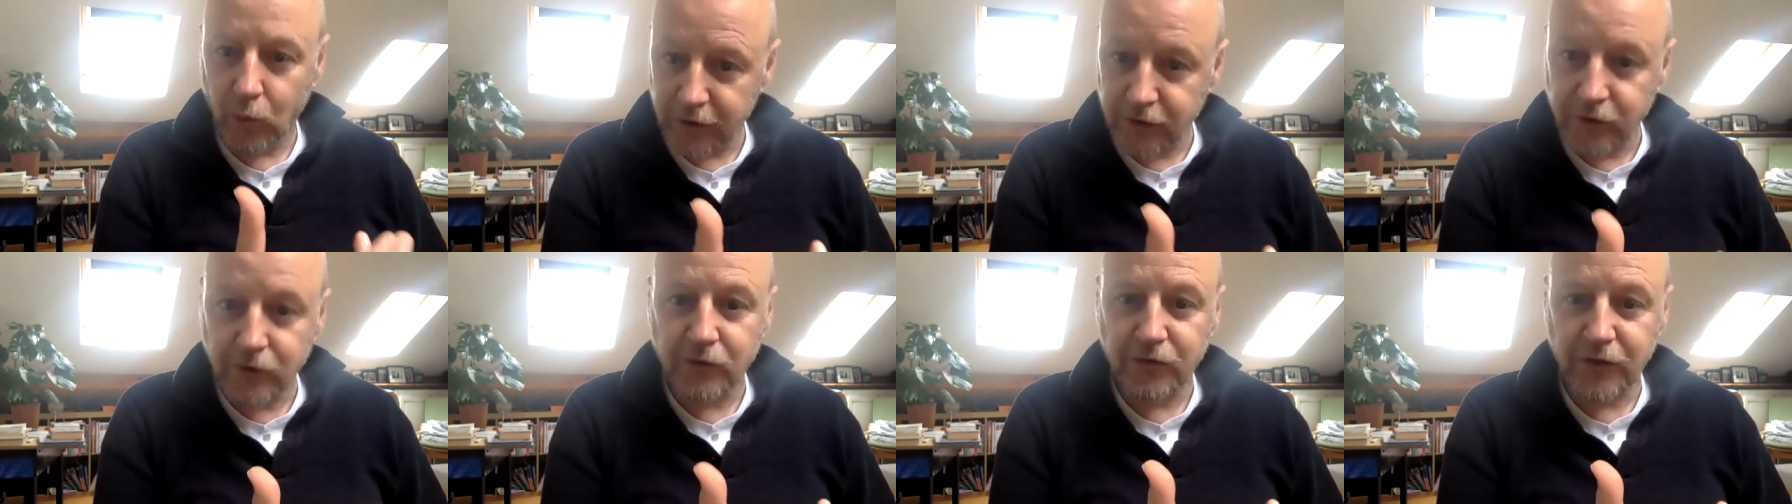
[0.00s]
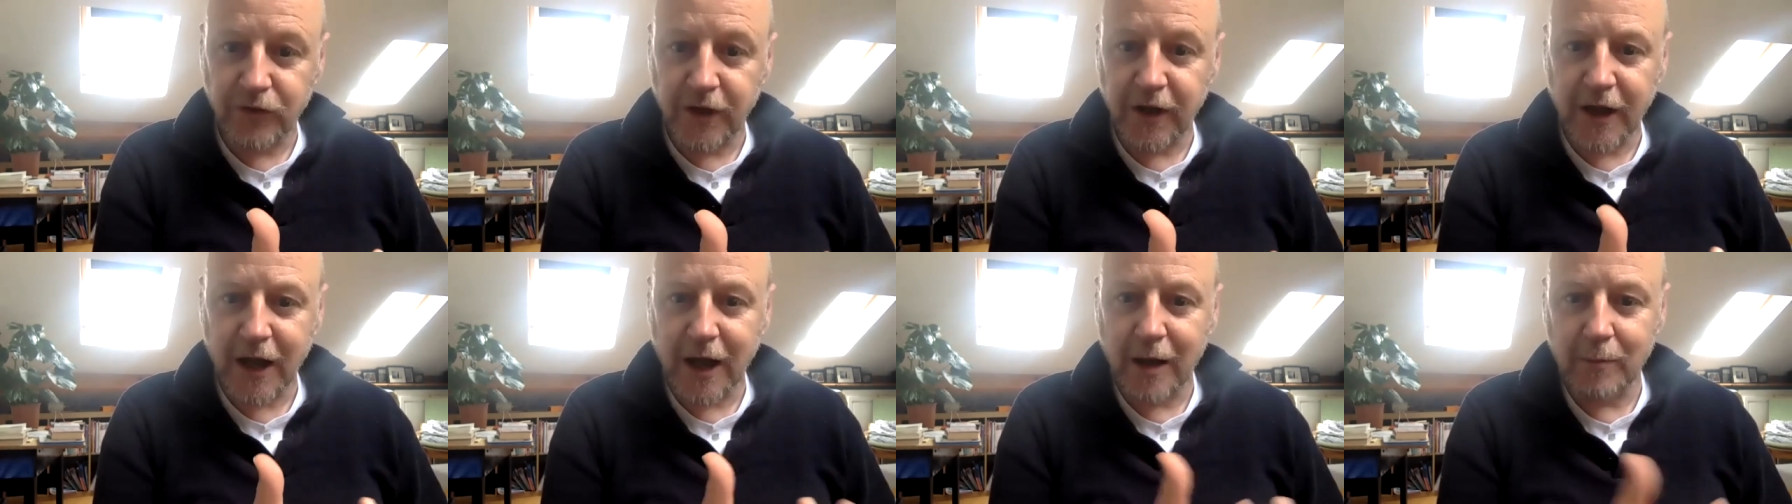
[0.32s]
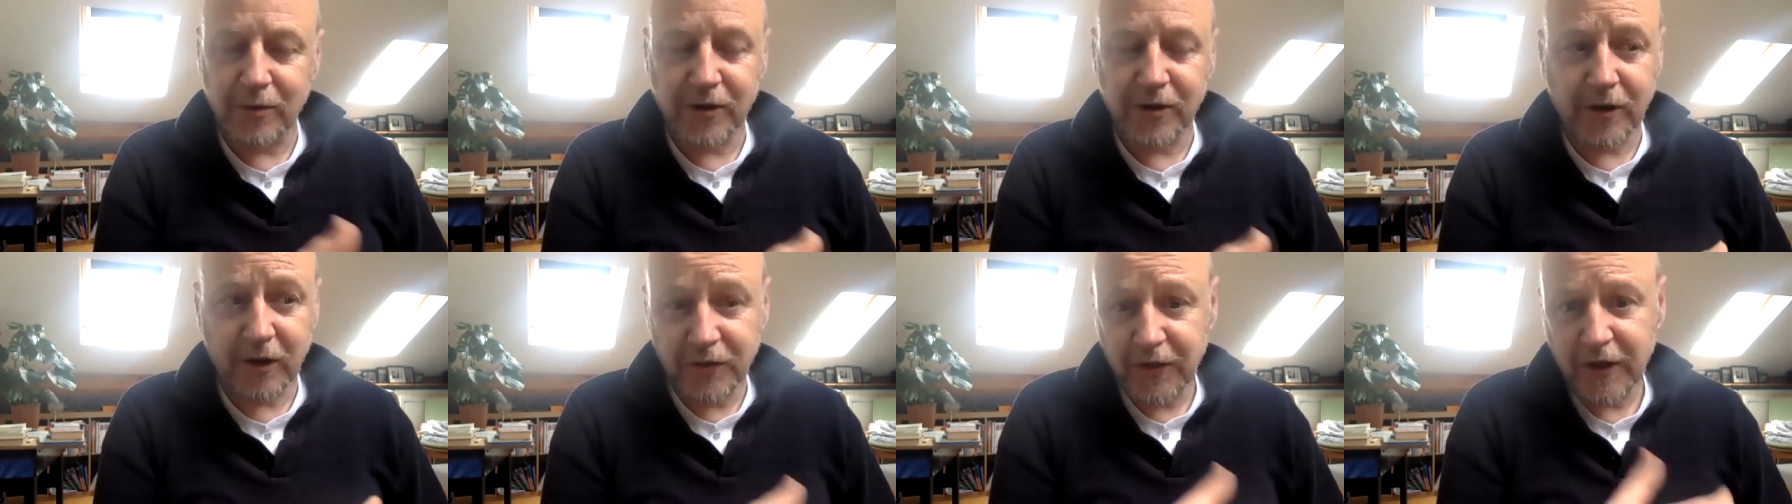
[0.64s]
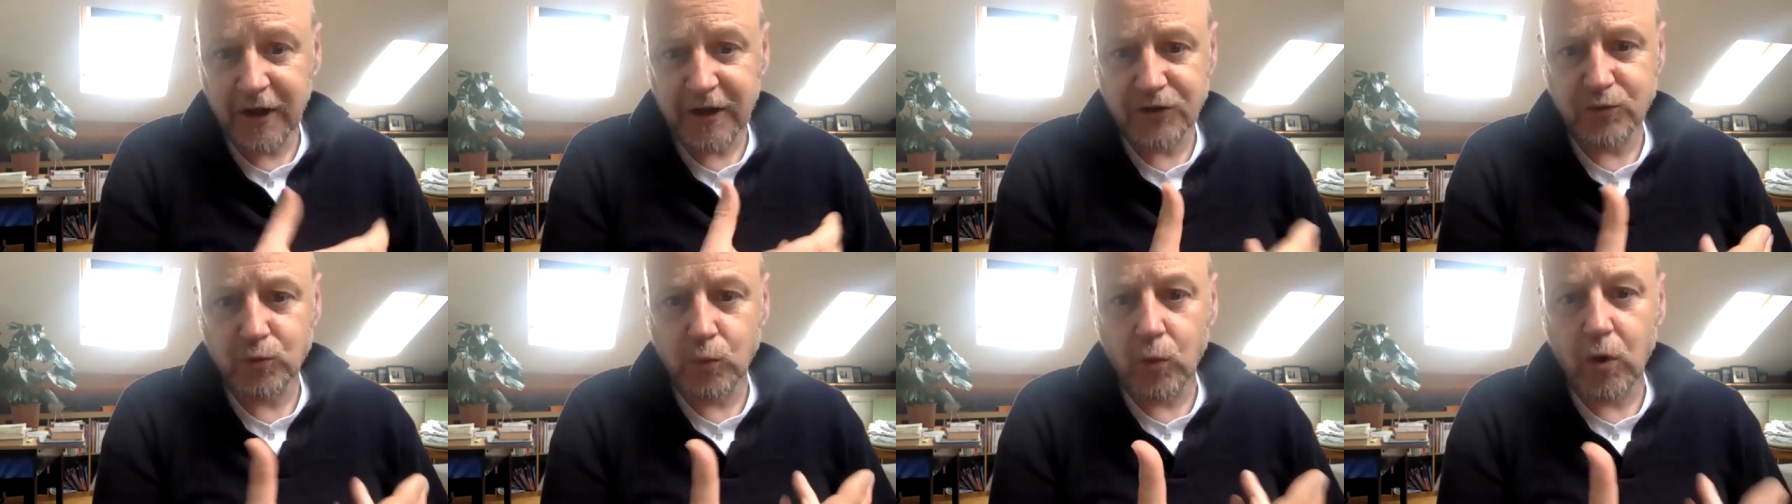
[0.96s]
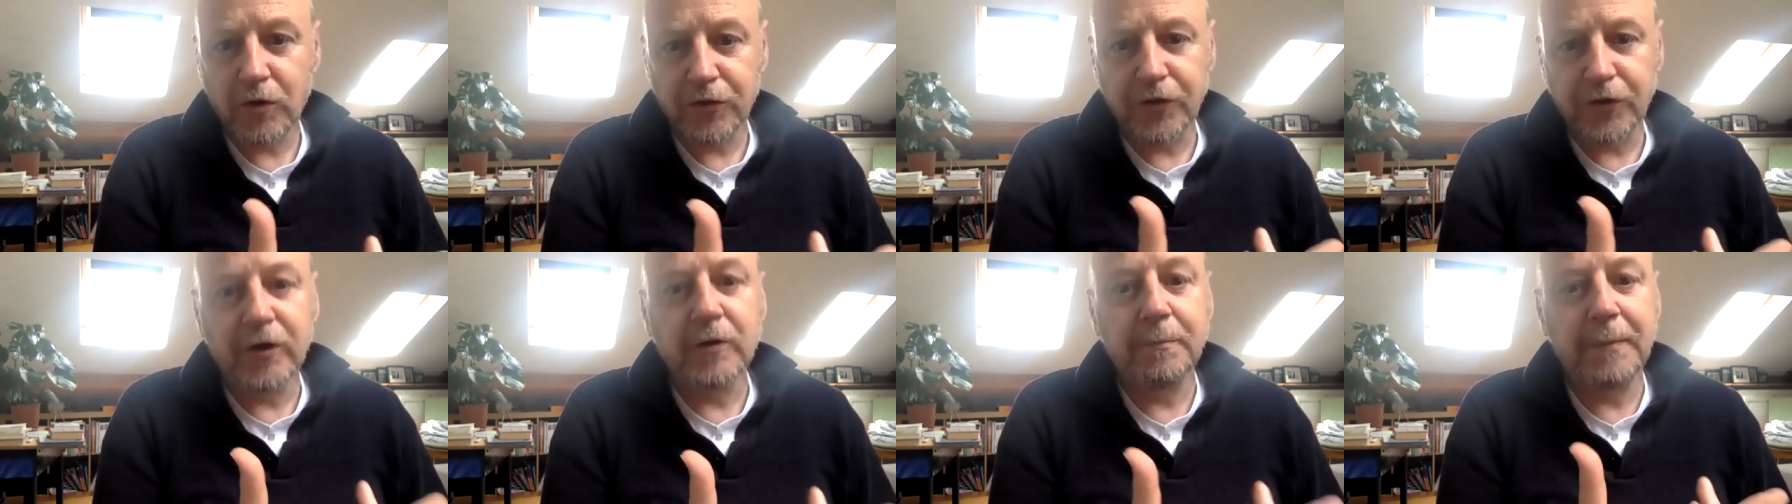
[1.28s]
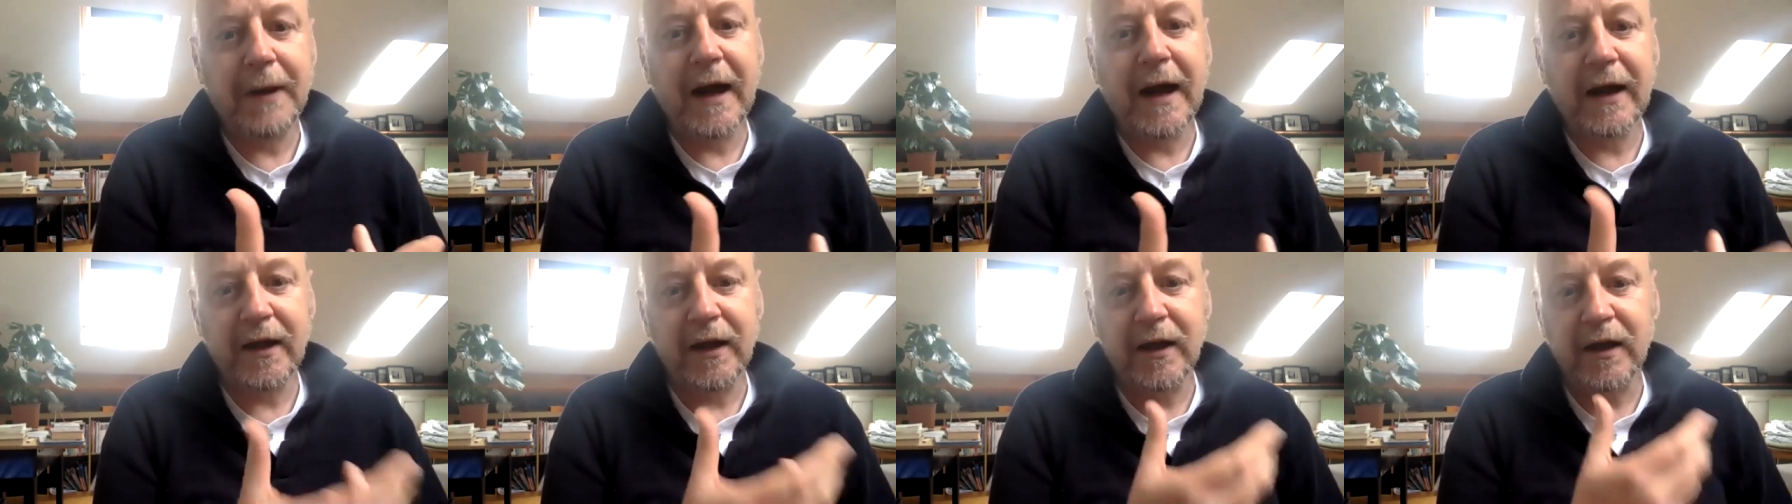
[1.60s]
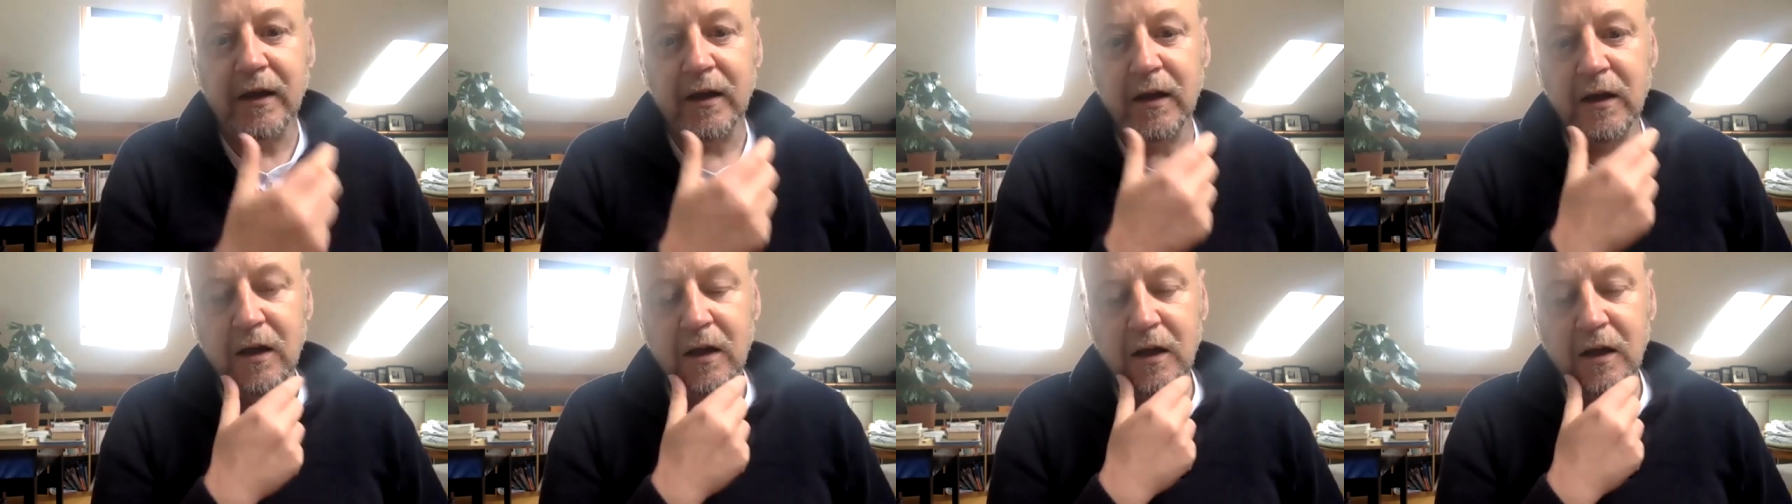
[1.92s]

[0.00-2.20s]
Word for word: do you think happened i think it's worth unpacking